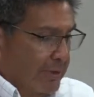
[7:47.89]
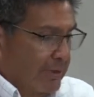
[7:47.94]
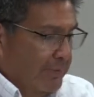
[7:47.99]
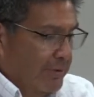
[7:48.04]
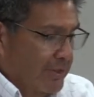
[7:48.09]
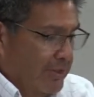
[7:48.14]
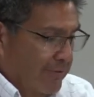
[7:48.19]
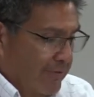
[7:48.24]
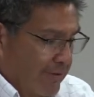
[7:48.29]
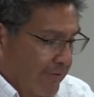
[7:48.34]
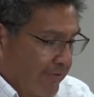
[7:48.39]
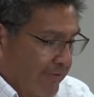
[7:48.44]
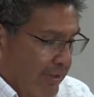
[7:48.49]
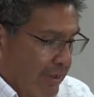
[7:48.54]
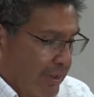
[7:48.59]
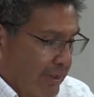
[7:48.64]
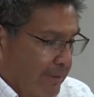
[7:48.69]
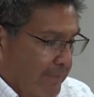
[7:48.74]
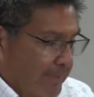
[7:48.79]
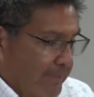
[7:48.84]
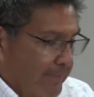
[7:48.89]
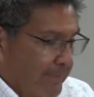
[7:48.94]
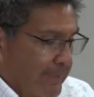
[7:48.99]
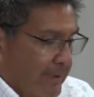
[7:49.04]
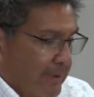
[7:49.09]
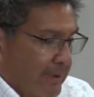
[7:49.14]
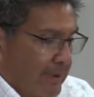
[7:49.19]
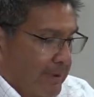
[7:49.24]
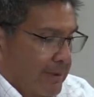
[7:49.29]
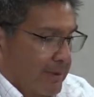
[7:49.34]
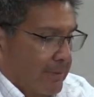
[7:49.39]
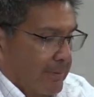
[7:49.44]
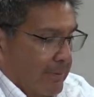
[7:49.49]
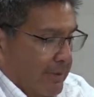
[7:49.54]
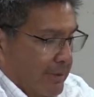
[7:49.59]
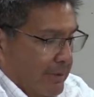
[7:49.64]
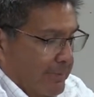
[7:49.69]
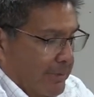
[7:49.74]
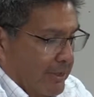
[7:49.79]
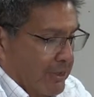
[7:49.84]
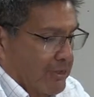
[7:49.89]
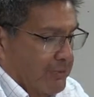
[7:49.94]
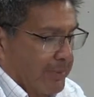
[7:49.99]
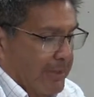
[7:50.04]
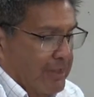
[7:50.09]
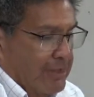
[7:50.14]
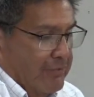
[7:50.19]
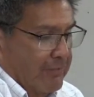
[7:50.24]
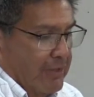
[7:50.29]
Let me see if I can find it. But it speaks